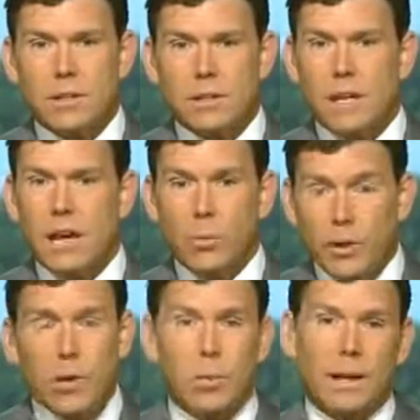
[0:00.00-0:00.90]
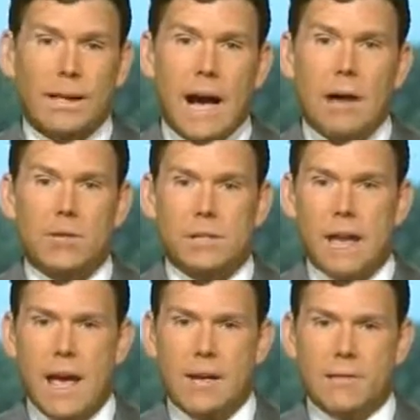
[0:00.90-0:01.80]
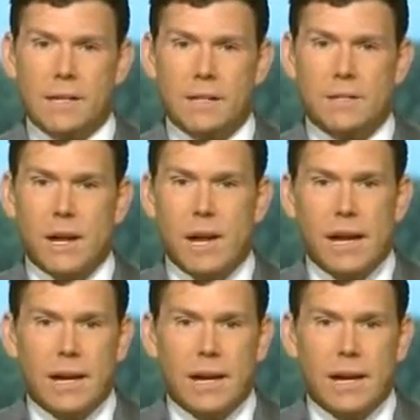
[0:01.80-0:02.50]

is saying, we don't want Congress to have this